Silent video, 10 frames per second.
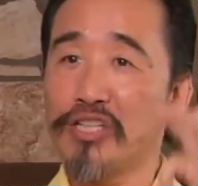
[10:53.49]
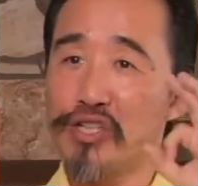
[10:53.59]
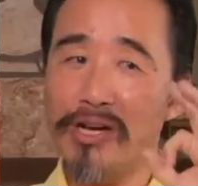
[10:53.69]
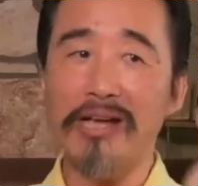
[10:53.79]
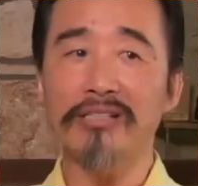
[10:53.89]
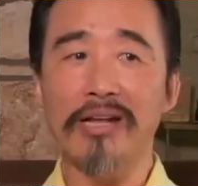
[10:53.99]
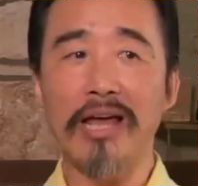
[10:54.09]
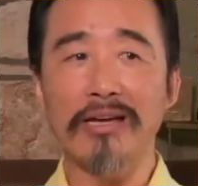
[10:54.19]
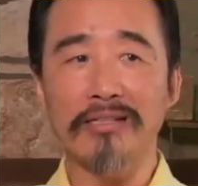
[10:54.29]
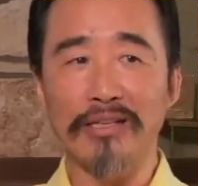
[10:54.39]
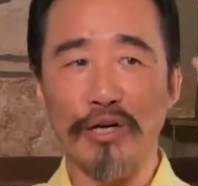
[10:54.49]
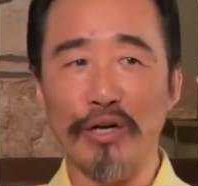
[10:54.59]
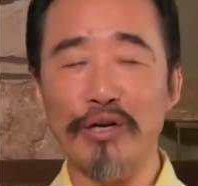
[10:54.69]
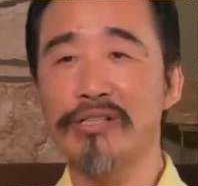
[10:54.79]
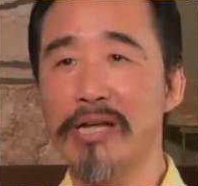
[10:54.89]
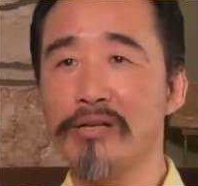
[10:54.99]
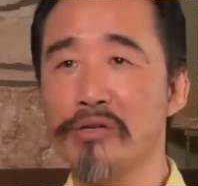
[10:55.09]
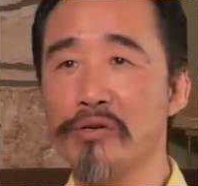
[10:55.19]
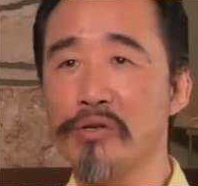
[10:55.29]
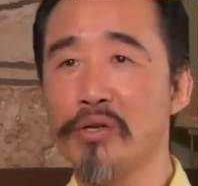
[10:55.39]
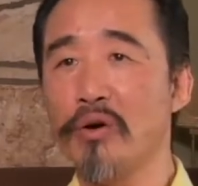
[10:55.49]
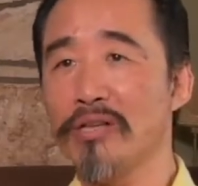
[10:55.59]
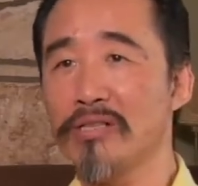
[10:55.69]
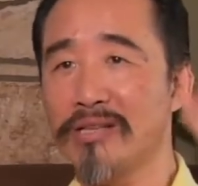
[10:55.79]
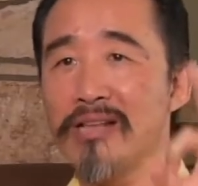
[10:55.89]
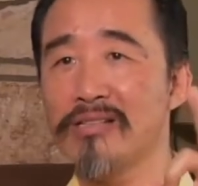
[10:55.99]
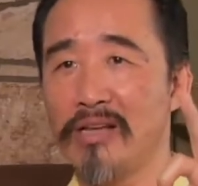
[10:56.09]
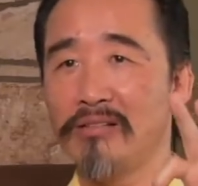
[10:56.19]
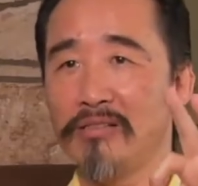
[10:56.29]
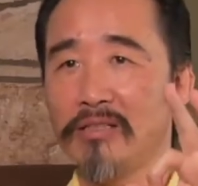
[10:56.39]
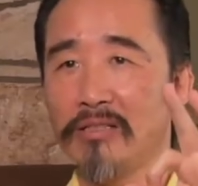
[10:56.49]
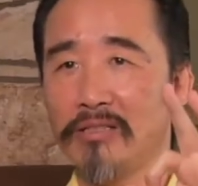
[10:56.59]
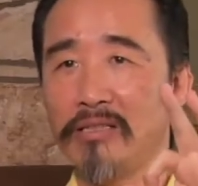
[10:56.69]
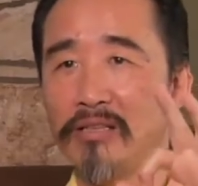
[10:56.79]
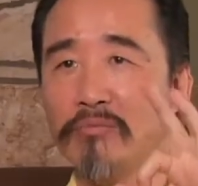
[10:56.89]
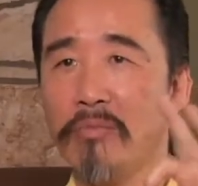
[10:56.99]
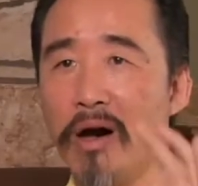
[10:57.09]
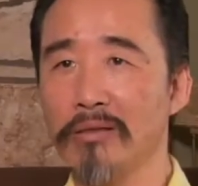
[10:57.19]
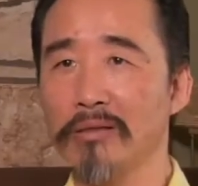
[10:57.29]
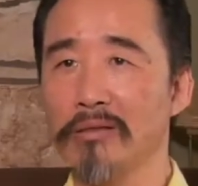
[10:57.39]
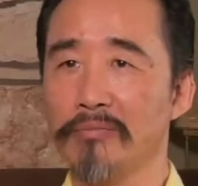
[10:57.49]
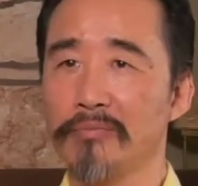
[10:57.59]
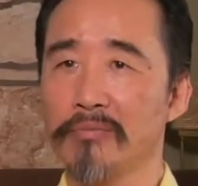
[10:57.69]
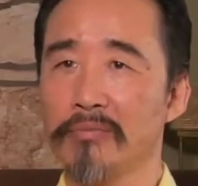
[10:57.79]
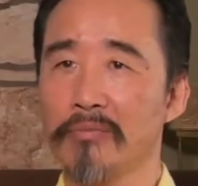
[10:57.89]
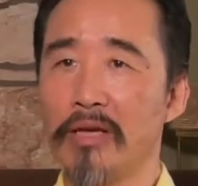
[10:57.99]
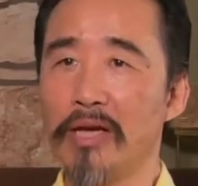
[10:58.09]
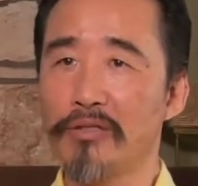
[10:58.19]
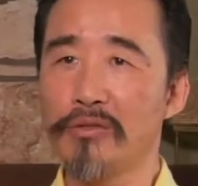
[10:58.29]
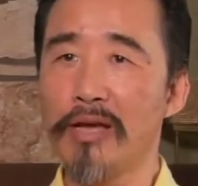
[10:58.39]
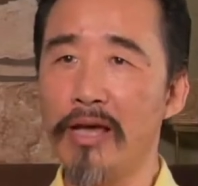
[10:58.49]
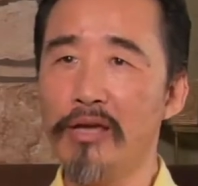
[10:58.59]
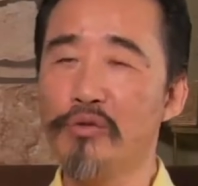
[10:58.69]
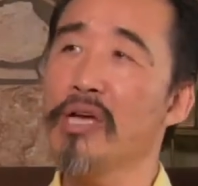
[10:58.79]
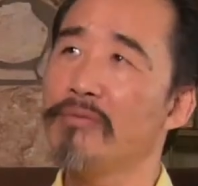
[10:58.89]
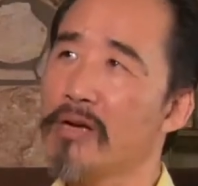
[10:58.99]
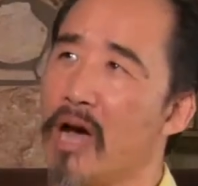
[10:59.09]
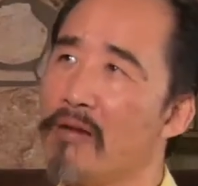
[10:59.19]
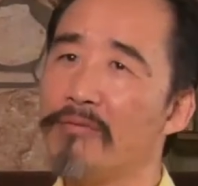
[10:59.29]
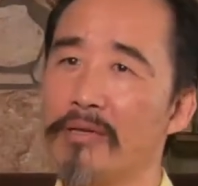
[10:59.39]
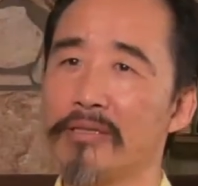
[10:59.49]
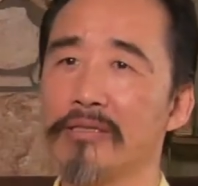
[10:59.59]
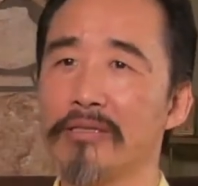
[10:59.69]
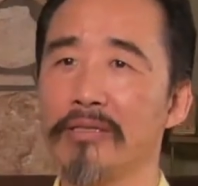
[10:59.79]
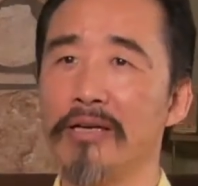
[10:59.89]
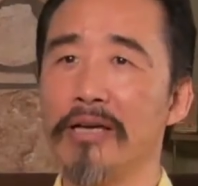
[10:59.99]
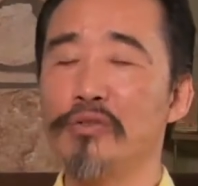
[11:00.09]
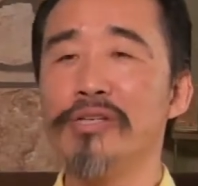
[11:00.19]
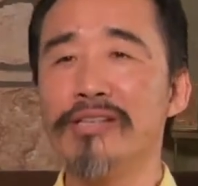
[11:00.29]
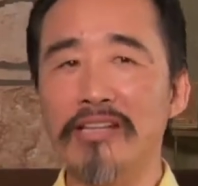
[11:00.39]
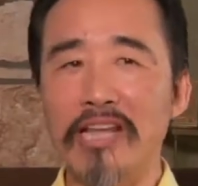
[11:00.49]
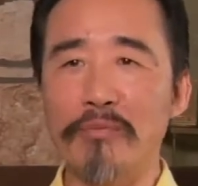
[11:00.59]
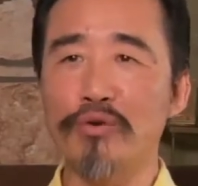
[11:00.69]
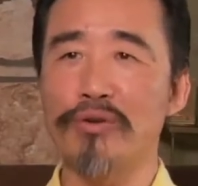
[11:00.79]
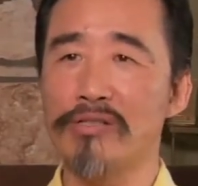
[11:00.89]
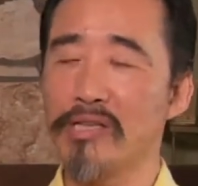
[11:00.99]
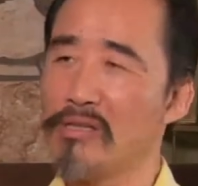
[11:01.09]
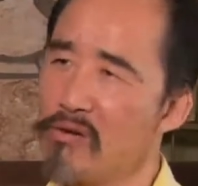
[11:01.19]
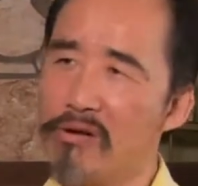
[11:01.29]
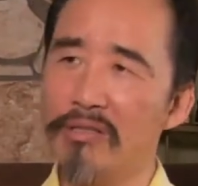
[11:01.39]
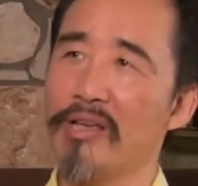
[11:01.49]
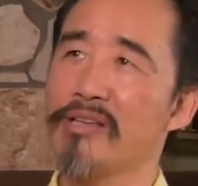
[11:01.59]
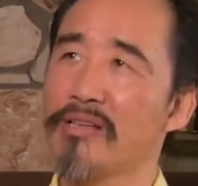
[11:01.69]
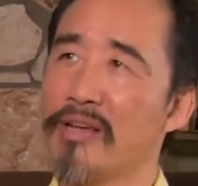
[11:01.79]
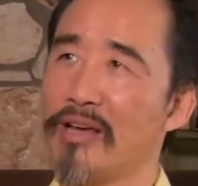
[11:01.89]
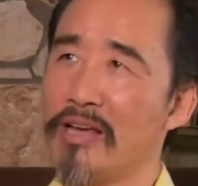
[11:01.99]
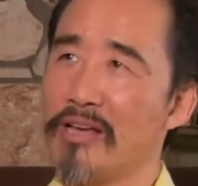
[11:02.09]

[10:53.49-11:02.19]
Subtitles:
just like the earth-centered or sun-centered model. And today we have a government. We say democracy. No, it is a